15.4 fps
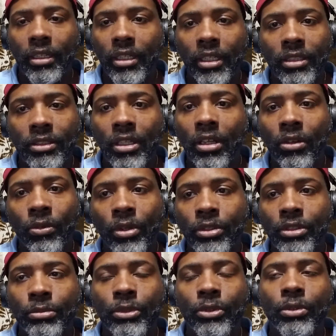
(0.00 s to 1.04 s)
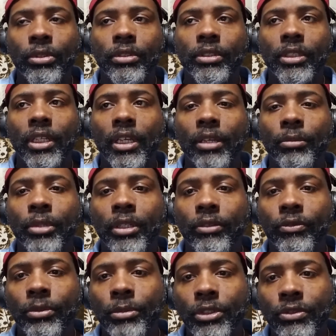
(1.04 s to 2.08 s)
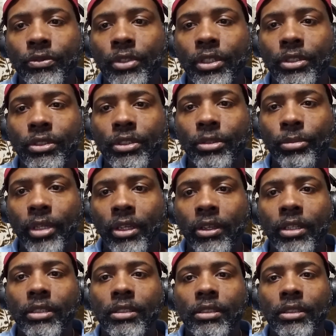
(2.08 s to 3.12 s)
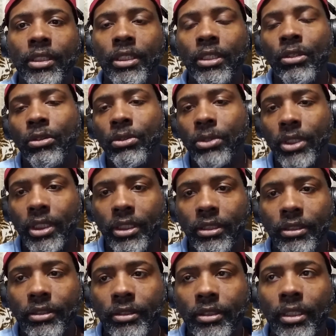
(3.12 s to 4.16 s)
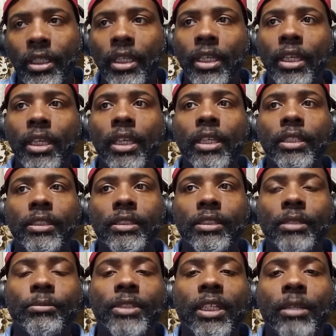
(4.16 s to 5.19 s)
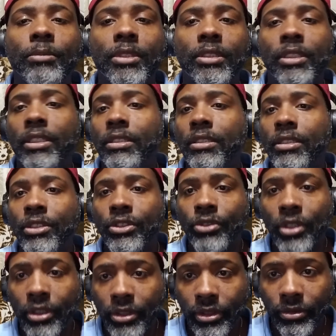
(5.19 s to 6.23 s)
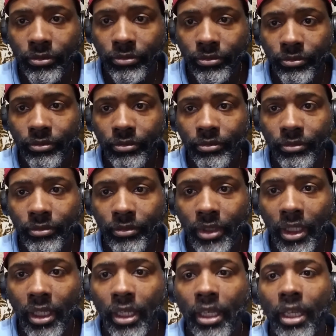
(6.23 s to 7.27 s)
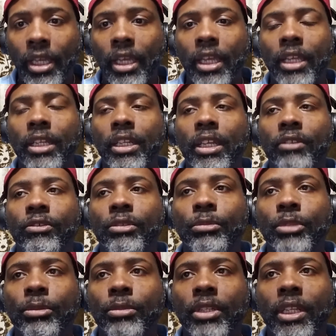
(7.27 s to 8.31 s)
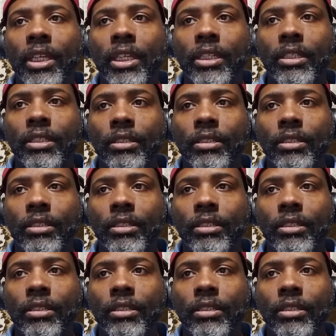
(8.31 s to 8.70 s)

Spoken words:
It's all across the board. But from instructor to parents, then no other kids. Sometimes it's just an instructor. And you have to remember that